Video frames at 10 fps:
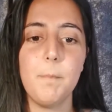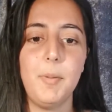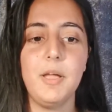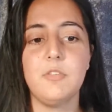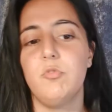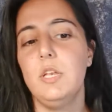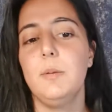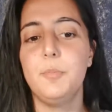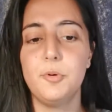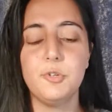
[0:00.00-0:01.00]
But it's really
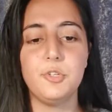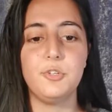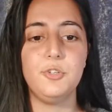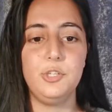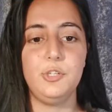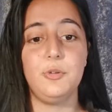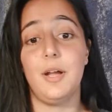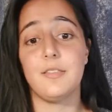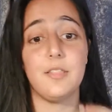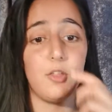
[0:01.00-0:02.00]
important to,
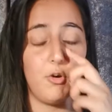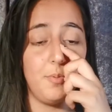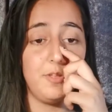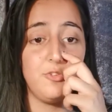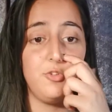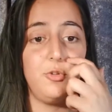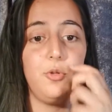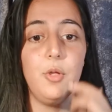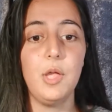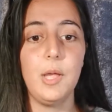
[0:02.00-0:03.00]
as a therapist,
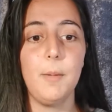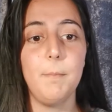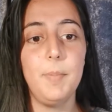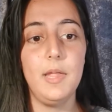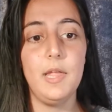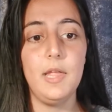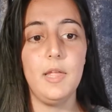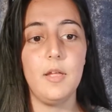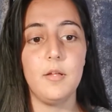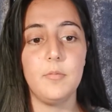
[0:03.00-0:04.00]
to
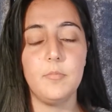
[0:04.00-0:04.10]
be